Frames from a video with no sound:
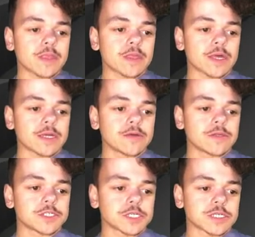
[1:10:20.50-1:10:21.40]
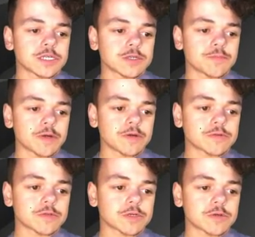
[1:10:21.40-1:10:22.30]
Yengling Center
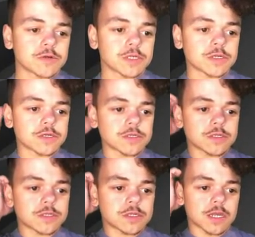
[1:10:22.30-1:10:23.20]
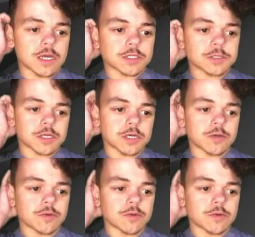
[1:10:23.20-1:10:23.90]
post recorded because that's ready.